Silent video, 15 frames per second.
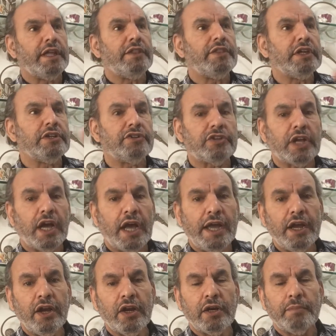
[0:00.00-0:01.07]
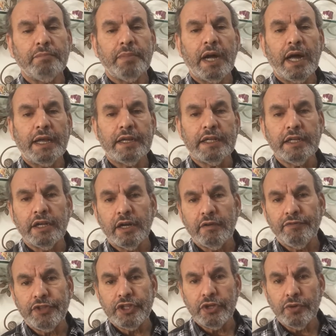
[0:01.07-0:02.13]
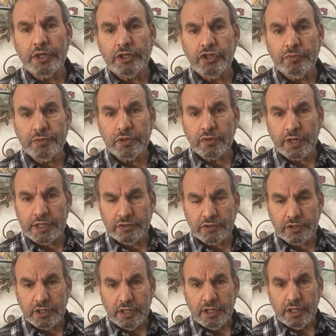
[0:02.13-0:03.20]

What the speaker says: The entire body of the UN Human Rights